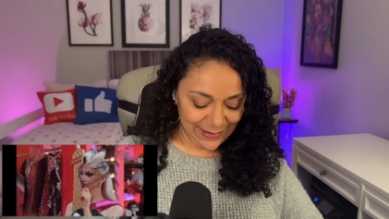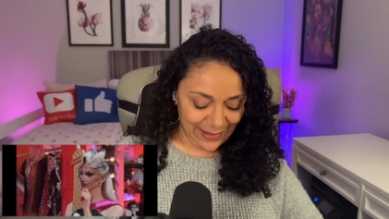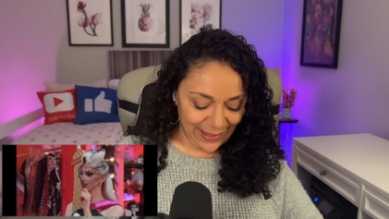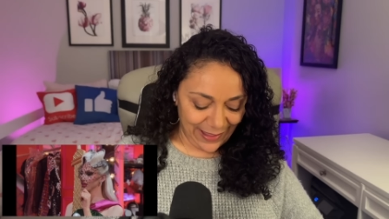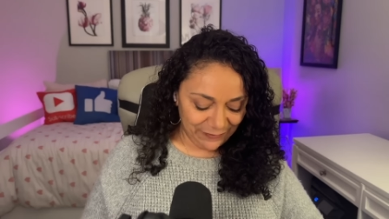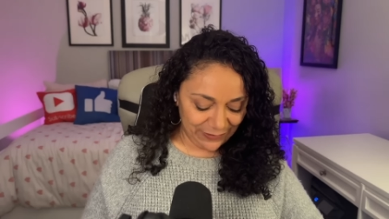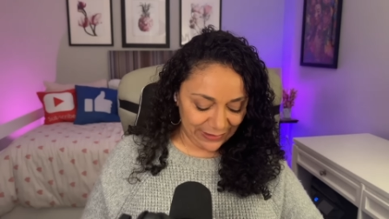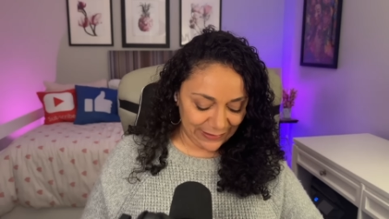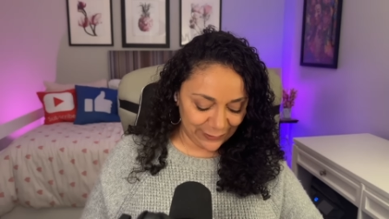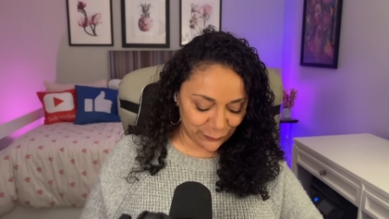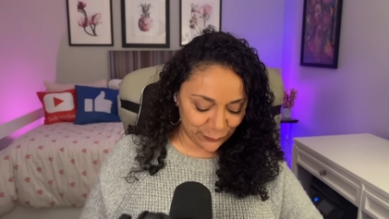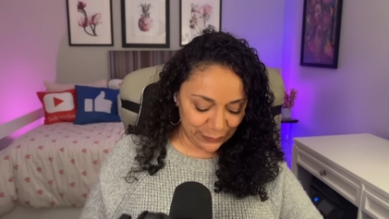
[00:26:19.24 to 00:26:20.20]
I feel like
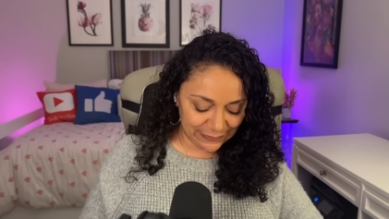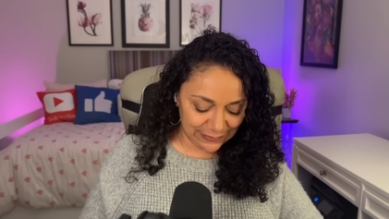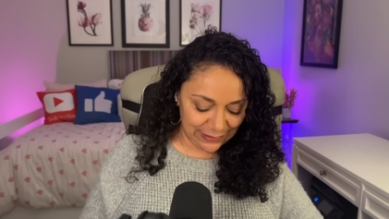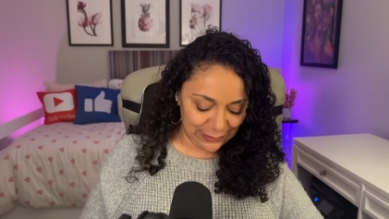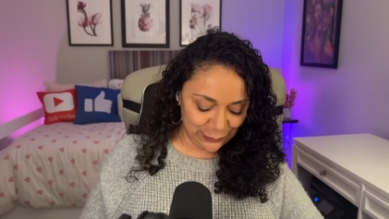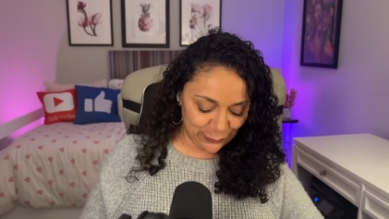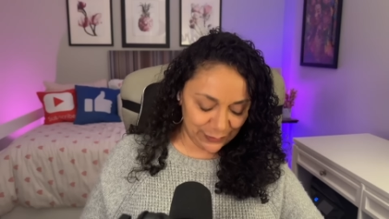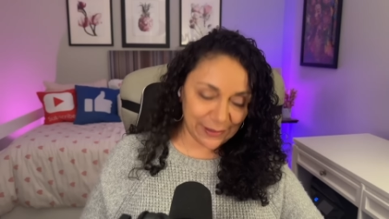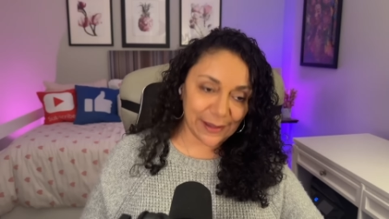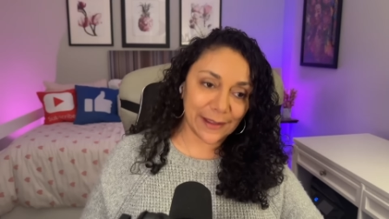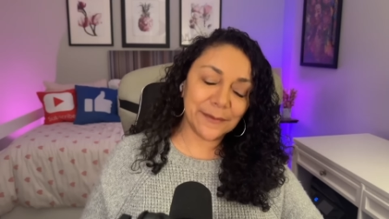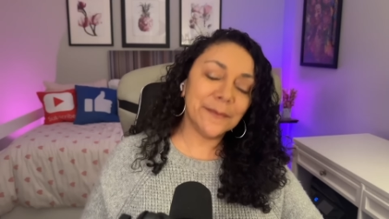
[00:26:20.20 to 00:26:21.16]
that's risky doing
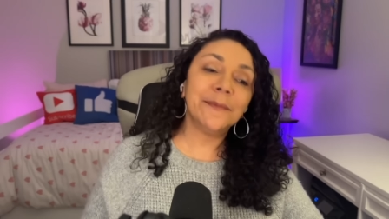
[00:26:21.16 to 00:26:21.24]
that.